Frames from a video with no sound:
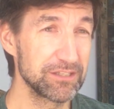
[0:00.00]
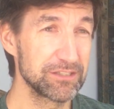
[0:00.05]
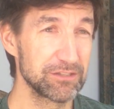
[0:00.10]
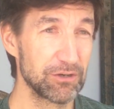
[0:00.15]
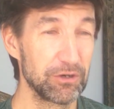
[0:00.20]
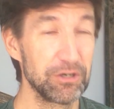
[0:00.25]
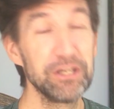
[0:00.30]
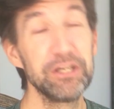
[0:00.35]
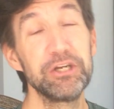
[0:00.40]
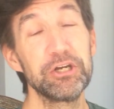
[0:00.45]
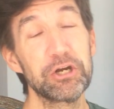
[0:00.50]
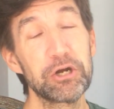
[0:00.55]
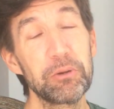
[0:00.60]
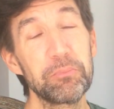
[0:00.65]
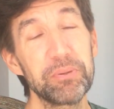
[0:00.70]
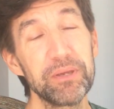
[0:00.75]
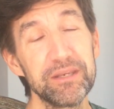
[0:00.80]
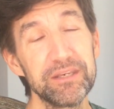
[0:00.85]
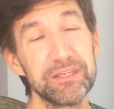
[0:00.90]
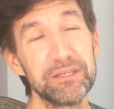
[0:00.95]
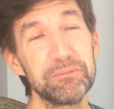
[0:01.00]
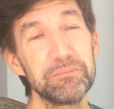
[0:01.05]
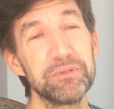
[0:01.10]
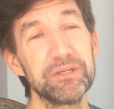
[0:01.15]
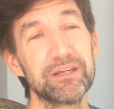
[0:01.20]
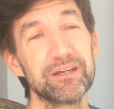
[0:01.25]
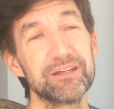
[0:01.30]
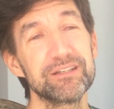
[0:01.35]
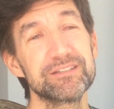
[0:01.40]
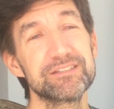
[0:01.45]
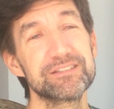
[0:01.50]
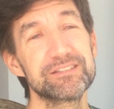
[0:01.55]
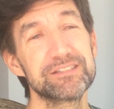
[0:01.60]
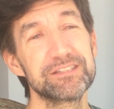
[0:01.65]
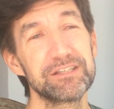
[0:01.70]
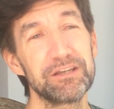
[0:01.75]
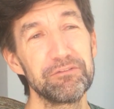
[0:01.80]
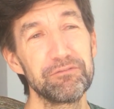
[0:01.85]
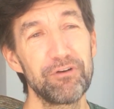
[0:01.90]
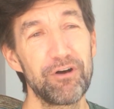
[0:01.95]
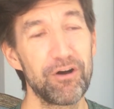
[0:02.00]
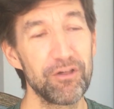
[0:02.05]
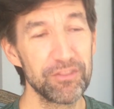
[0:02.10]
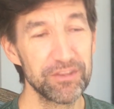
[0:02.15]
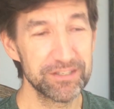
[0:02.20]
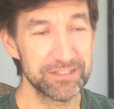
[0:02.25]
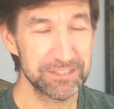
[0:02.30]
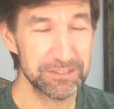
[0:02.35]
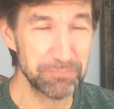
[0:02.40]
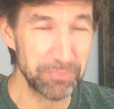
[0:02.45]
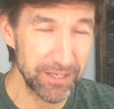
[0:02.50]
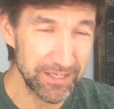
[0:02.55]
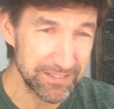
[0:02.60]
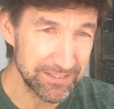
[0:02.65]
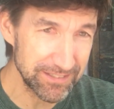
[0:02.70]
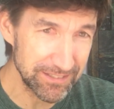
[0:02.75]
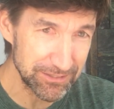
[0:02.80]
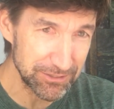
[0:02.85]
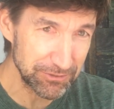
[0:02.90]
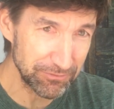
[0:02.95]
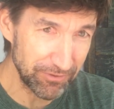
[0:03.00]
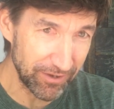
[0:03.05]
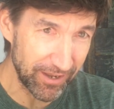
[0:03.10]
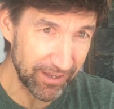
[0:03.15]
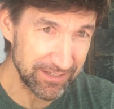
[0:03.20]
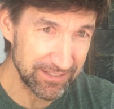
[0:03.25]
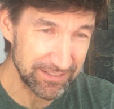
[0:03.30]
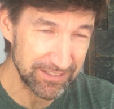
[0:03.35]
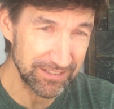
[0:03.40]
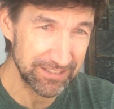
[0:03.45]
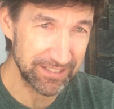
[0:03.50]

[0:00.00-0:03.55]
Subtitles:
or in your opinion, because of all the space that you've had,